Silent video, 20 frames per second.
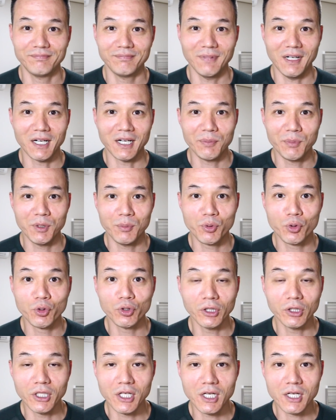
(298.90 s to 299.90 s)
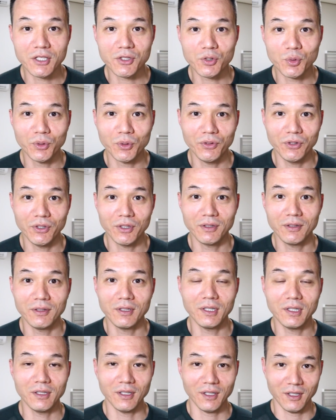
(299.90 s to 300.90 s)
I'm going to be brutally honest with you.
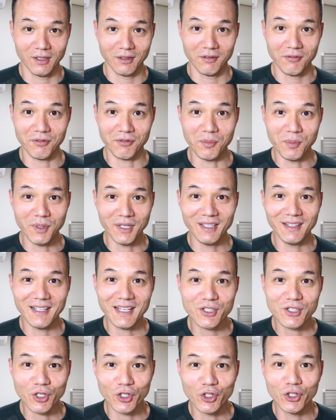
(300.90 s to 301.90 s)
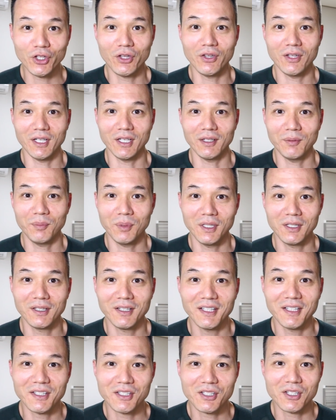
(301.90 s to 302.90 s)
For me, that's a good thing,
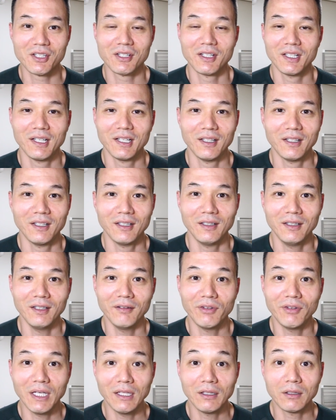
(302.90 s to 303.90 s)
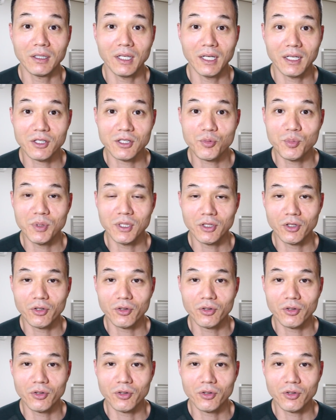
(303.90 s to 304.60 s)
because if they learn how to speak